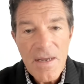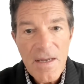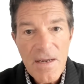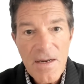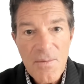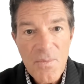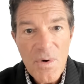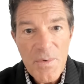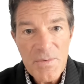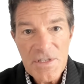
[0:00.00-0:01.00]

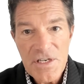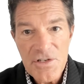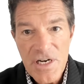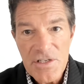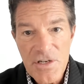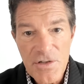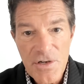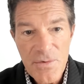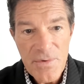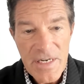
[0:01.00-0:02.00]
what we would suggest you
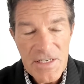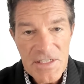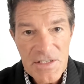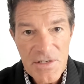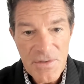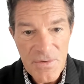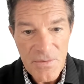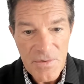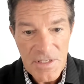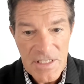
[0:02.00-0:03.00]
do is to
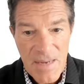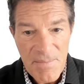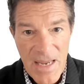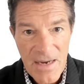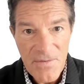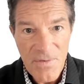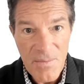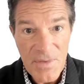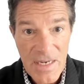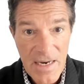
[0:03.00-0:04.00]
step back
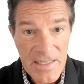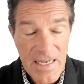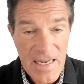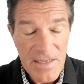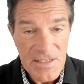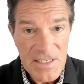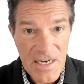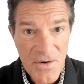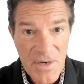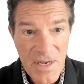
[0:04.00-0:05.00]
from the idea and
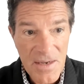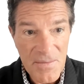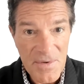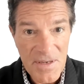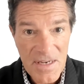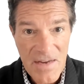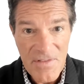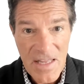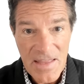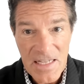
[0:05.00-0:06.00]
say, okay, given
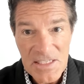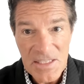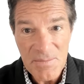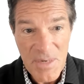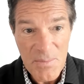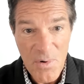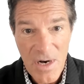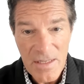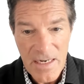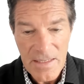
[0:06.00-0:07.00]
that that's my
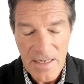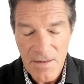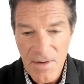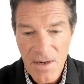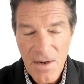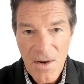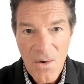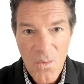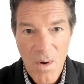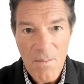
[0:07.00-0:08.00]
product idea,
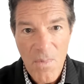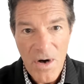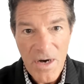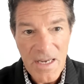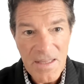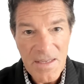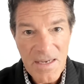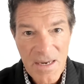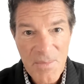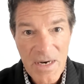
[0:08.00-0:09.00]
what market
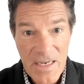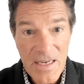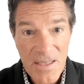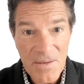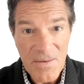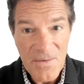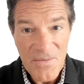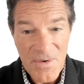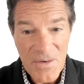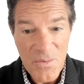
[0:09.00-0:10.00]
am I in,
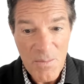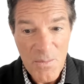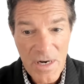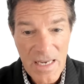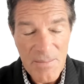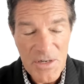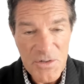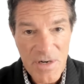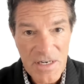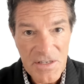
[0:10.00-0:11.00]
right? What market am I
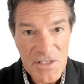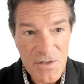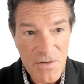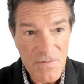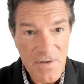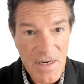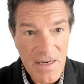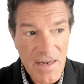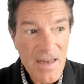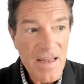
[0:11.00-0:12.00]
trying to serve?
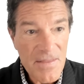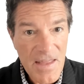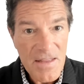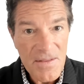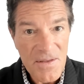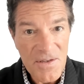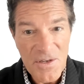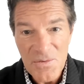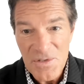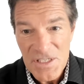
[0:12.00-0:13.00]
And then
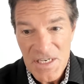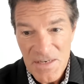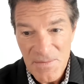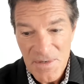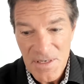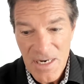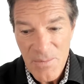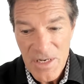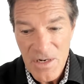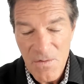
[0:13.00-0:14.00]
you'll see how
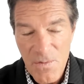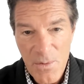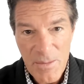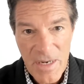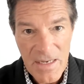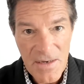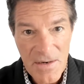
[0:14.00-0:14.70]
we can go forward and make